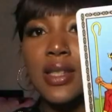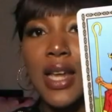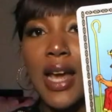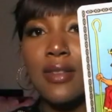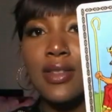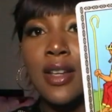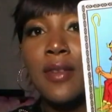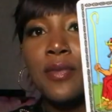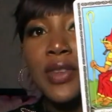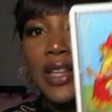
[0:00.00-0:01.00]
Staves,
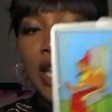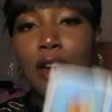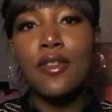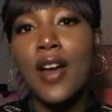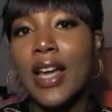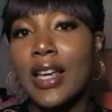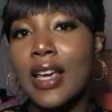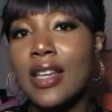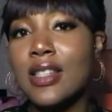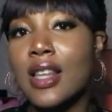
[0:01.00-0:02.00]
clarifying
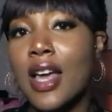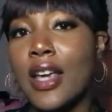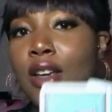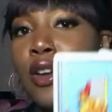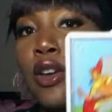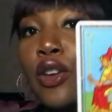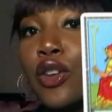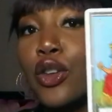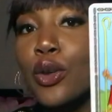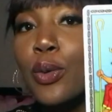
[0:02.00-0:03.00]
it, it's like
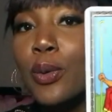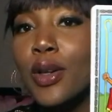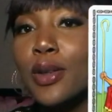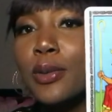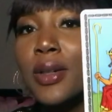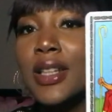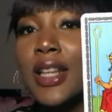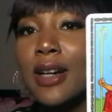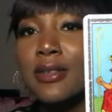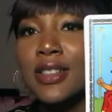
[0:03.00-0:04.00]
you were the one
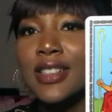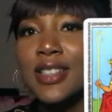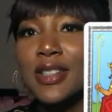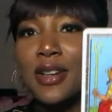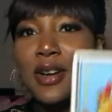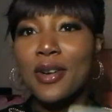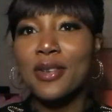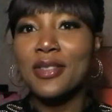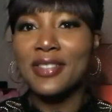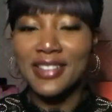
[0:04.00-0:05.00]
that was, you
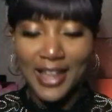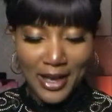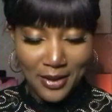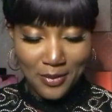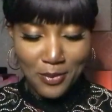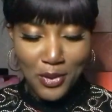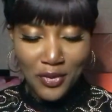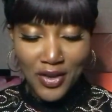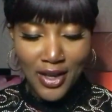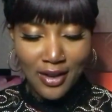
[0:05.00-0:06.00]
know, like
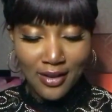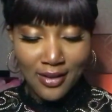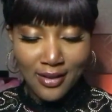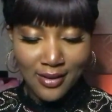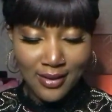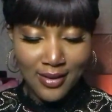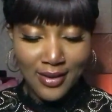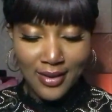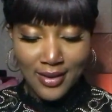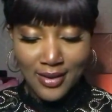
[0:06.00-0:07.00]
moving,
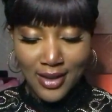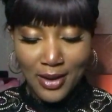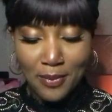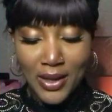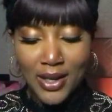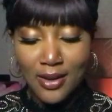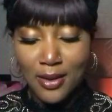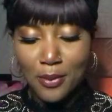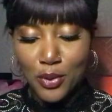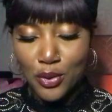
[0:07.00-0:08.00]
like making
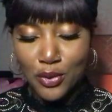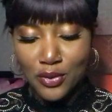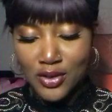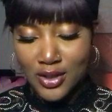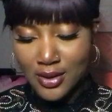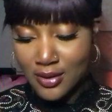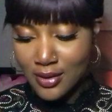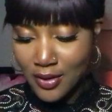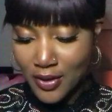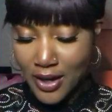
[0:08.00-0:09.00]
the moves,
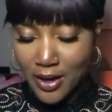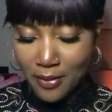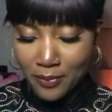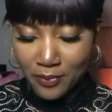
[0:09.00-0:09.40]
okay?